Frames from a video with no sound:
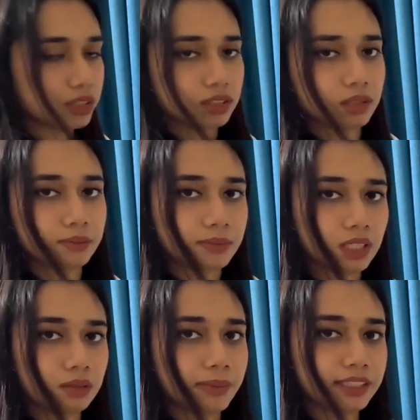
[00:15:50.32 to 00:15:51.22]
the
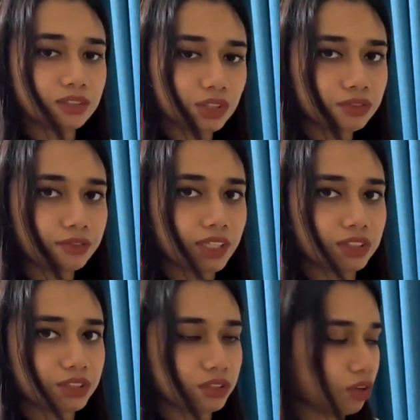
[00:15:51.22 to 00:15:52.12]

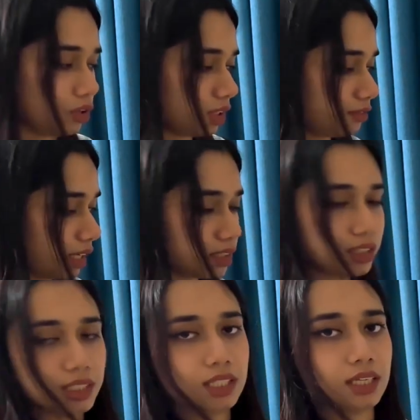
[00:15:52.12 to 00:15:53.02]
bacteriophage or the
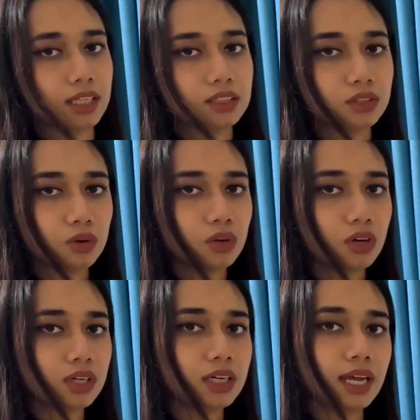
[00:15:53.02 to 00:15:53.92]
phage DNA no
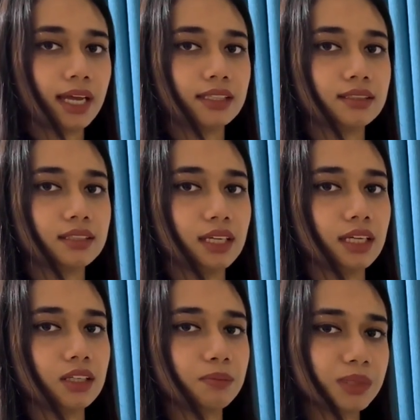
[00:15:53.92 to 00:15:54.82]
longer has
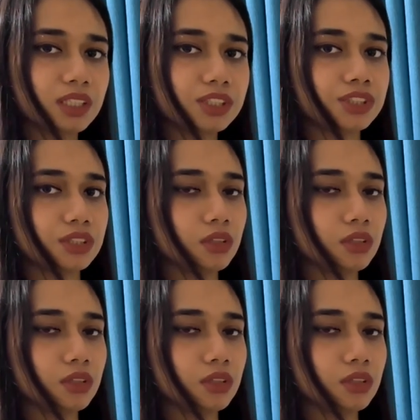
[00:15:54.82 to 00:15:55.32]
a competition